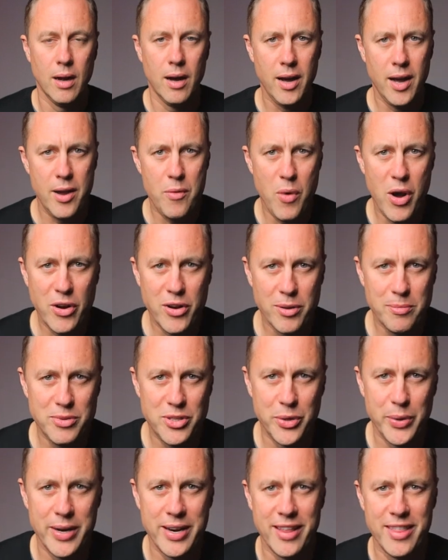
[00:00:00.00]
Hi, welcome
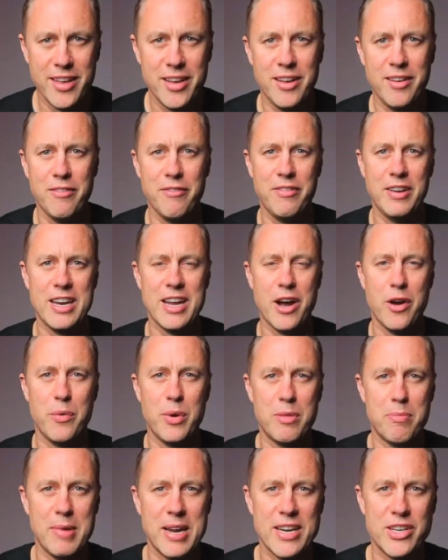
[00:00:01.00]
to another video
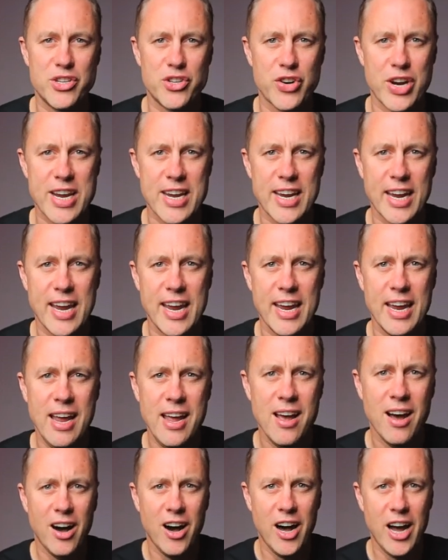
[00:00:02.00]
with me, Streaky.
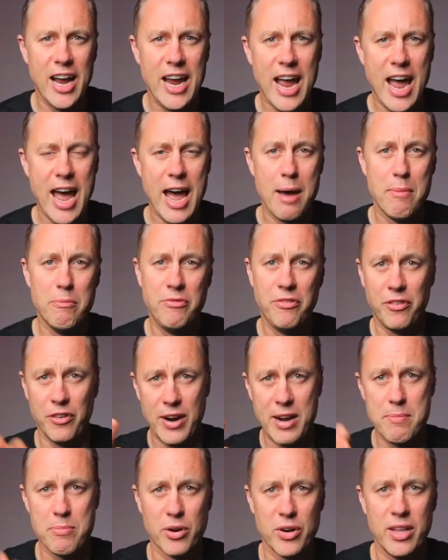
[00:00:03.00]
I am,
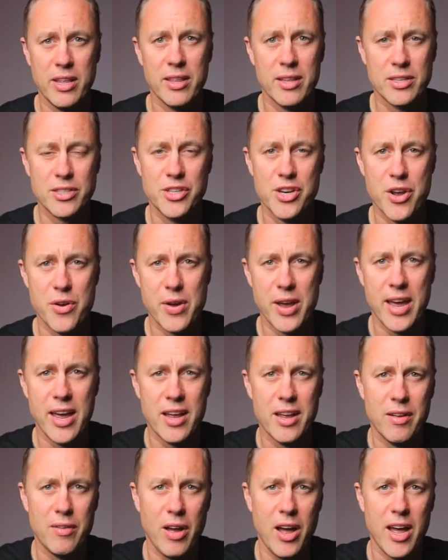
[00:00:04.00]
for anybody that's new
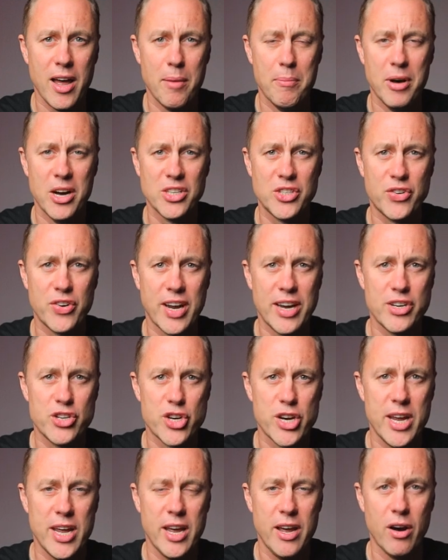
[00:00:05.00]
here, a mastering
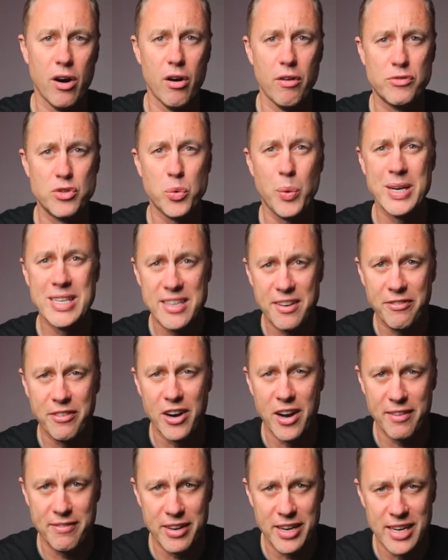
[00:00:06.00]
engineer of
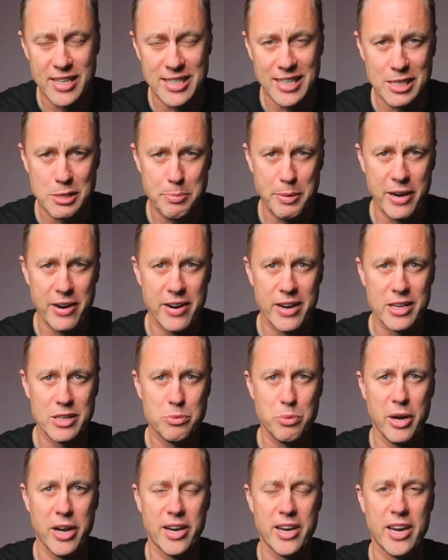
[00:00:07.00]
25 years
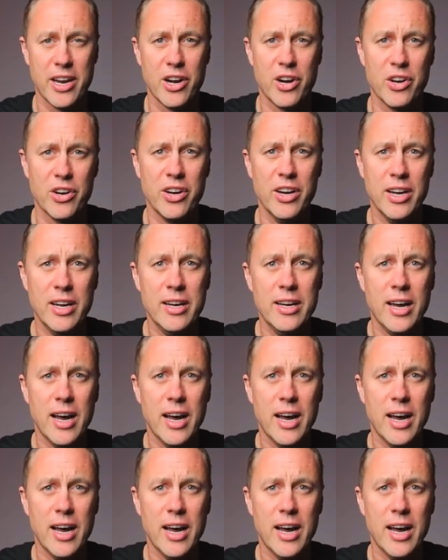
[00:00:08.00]
experience working on